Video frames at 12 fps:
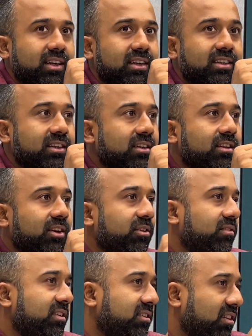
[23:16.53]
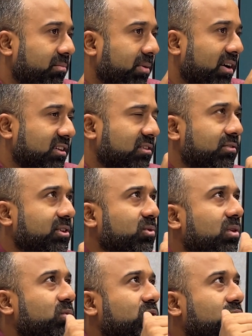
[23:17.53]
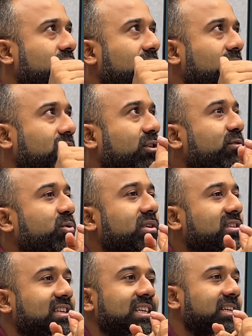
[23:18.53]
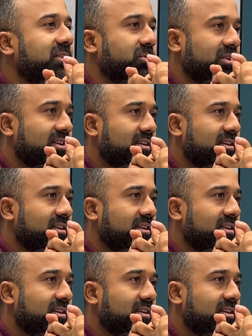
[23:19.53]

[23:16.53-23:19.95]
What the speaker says: He's written 3 of these in the past. The first one was called Software is Eating the World.